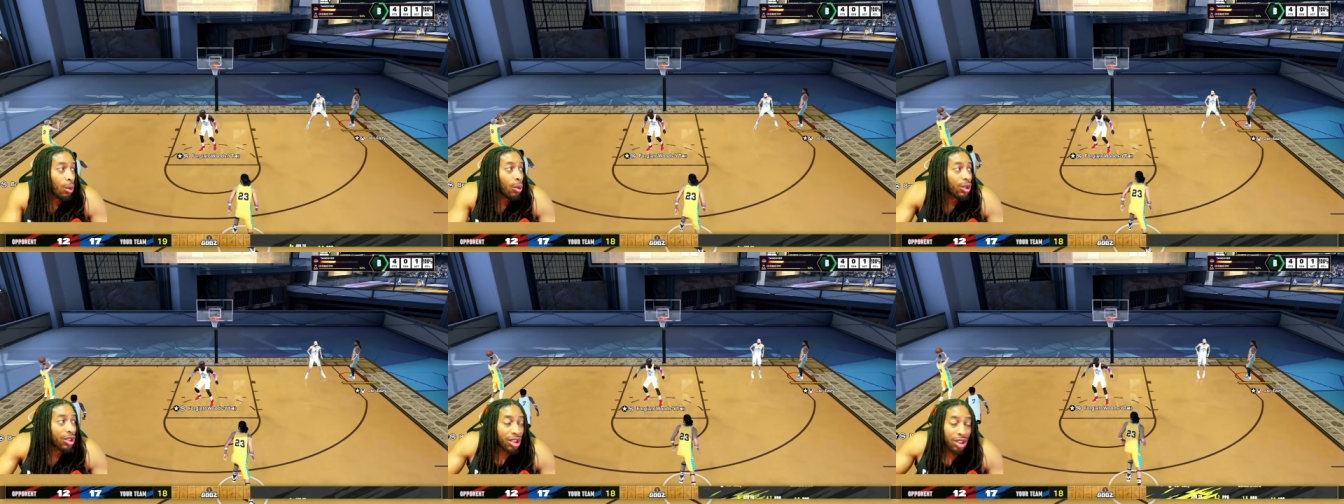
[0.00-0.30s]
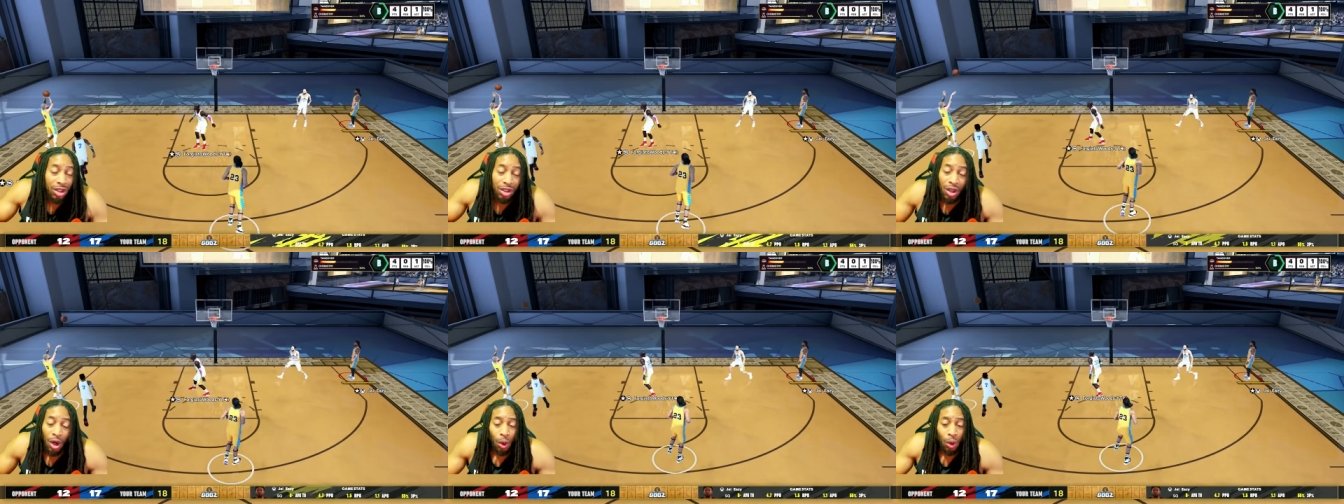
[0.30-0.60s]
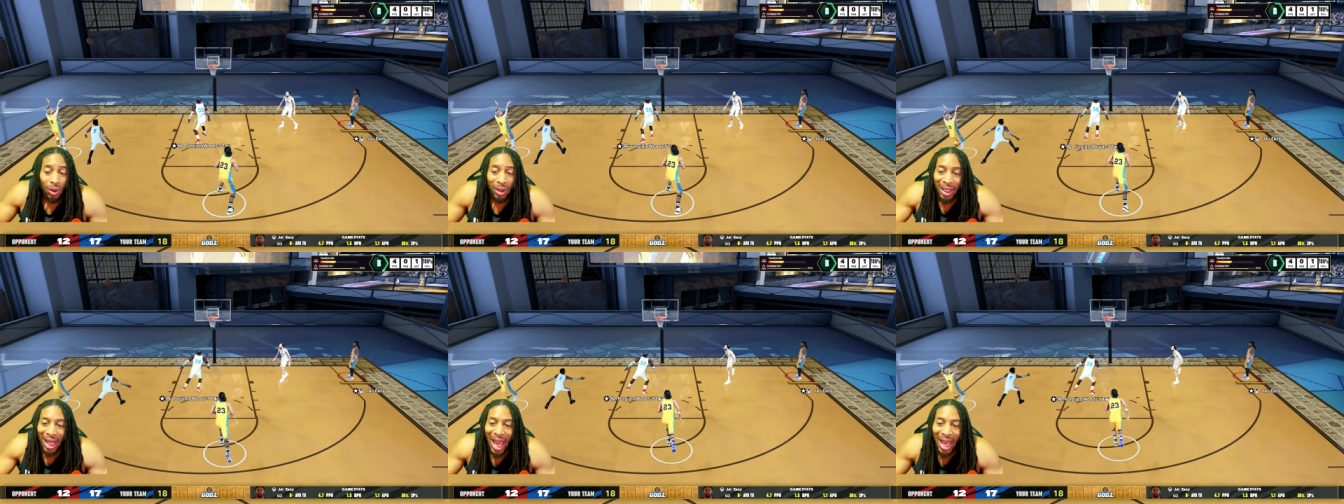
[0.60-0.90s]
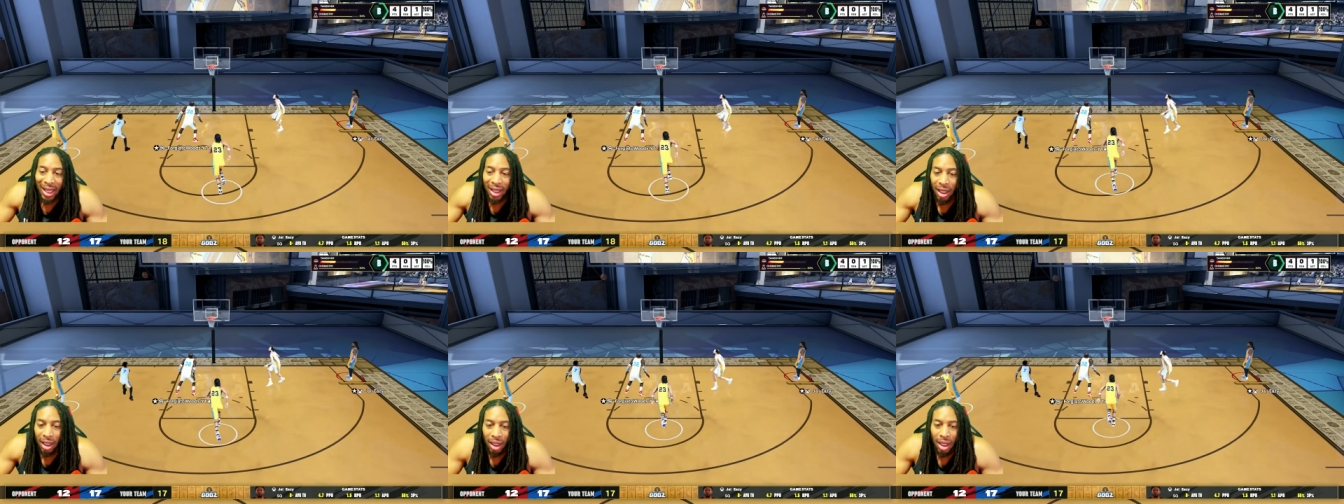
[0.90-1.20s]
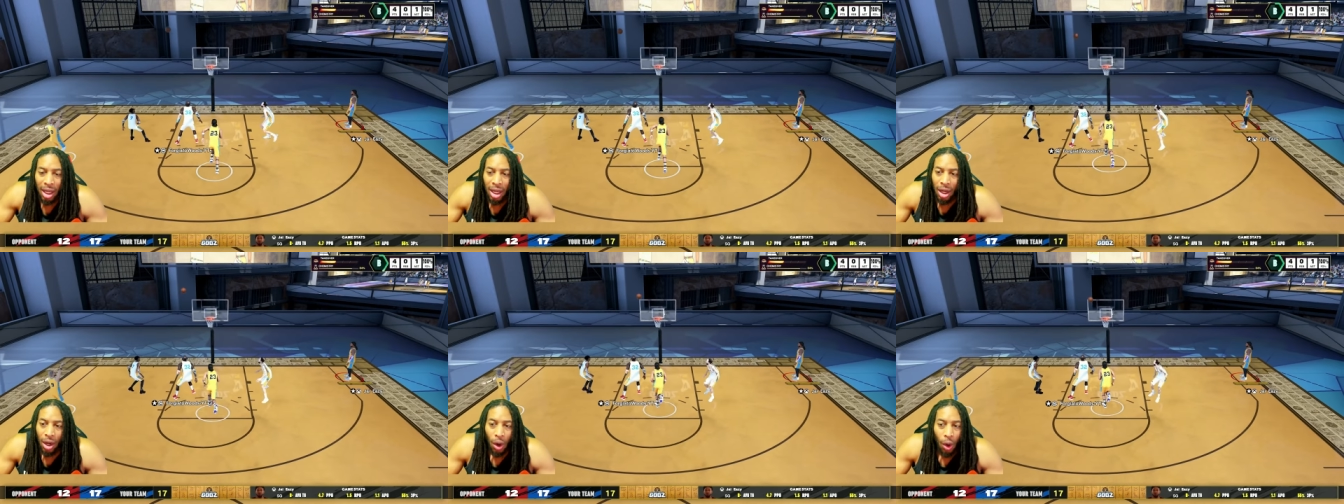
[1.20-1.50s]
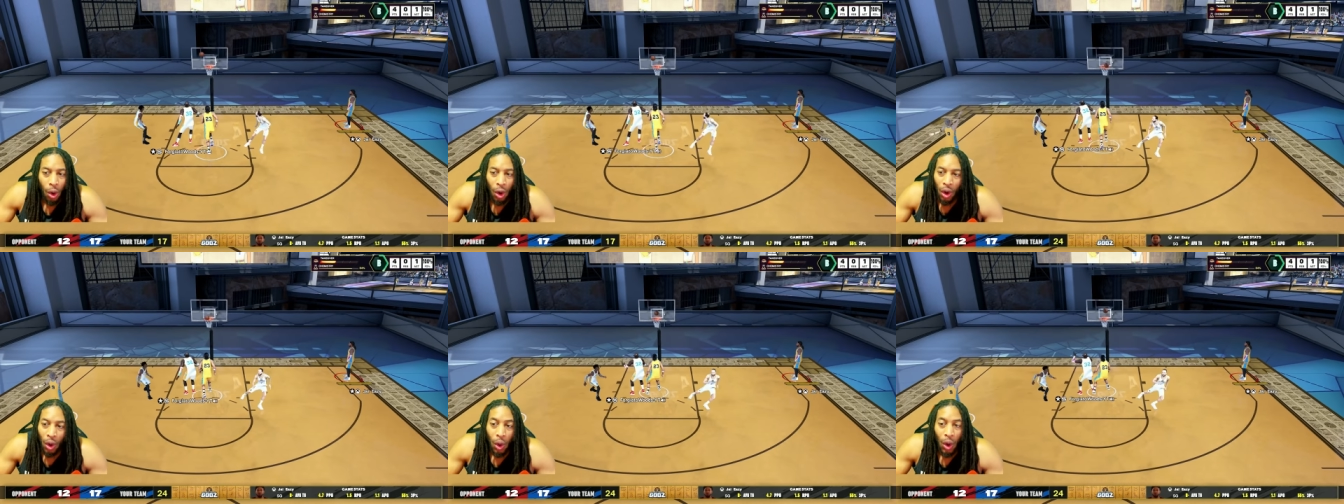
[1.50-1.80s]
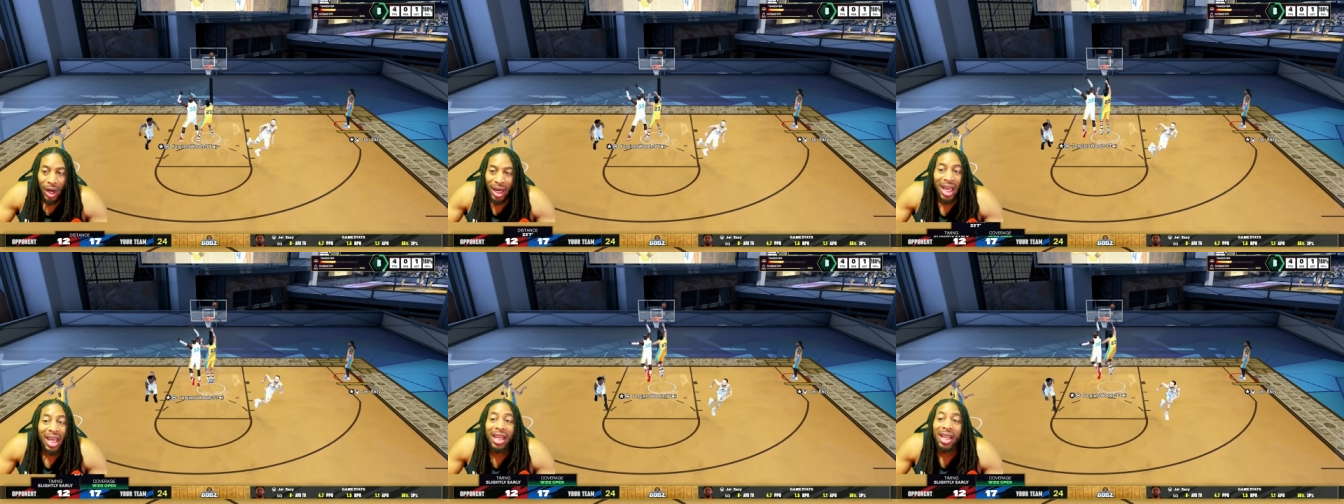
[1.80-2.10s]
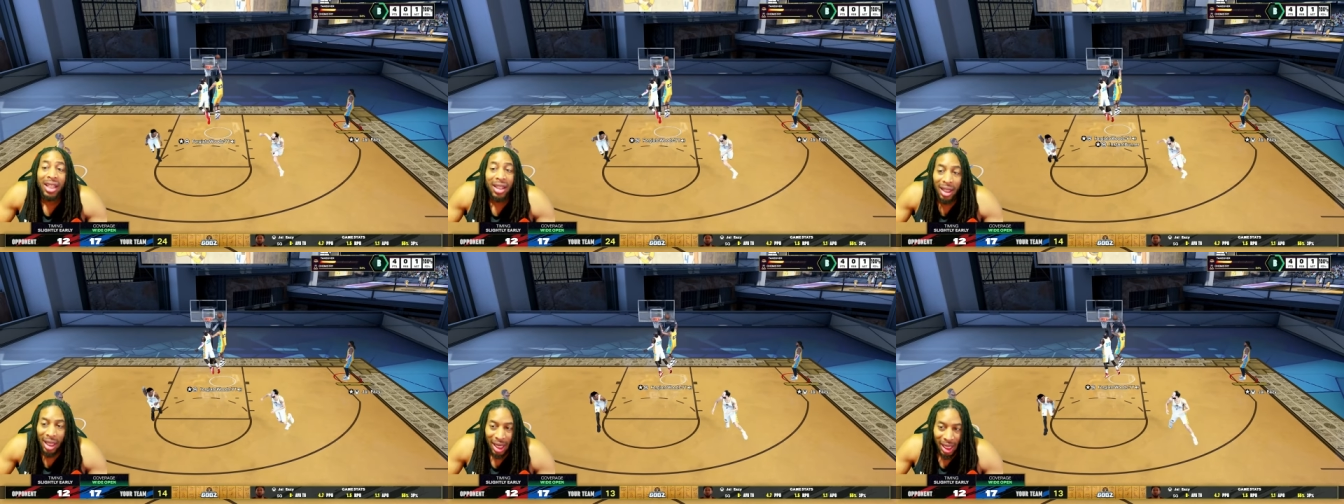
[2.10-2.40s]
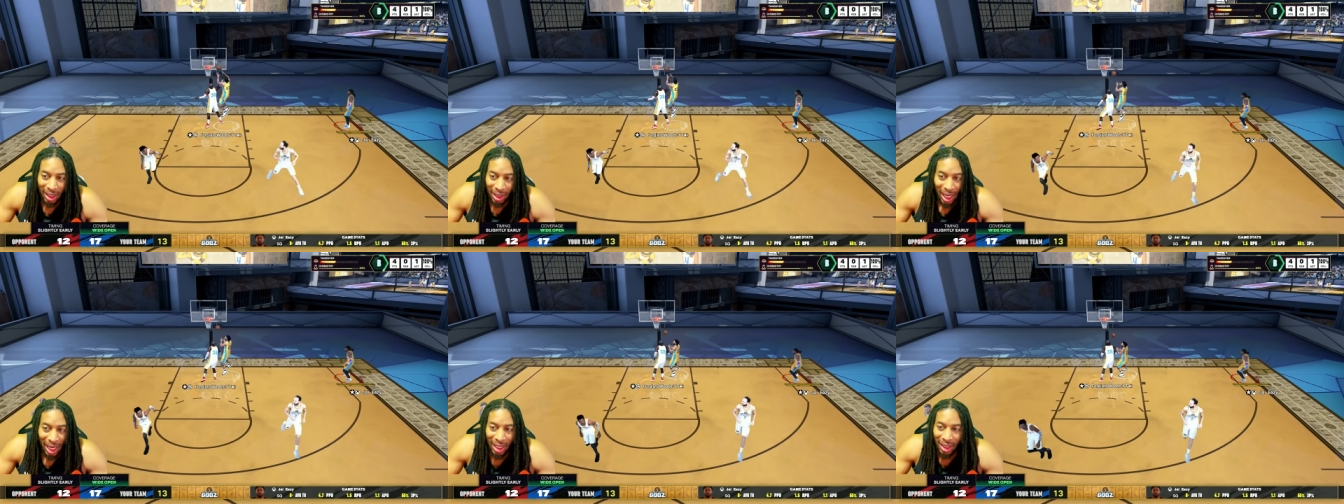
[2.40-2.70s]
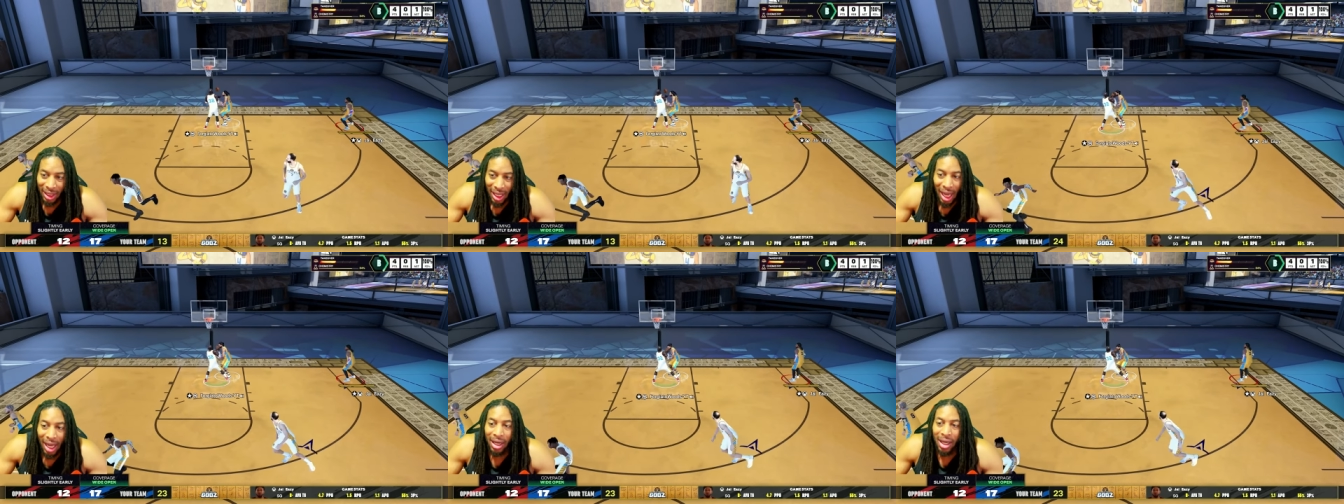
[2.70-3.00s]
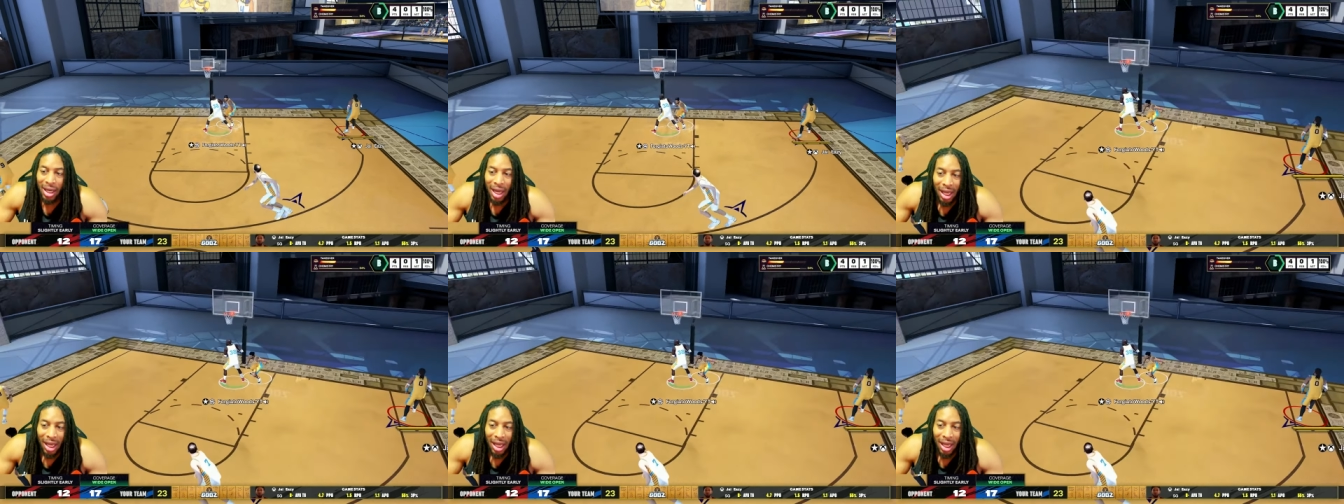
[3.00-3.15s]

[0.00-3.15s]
was no lacking or, or anything like that.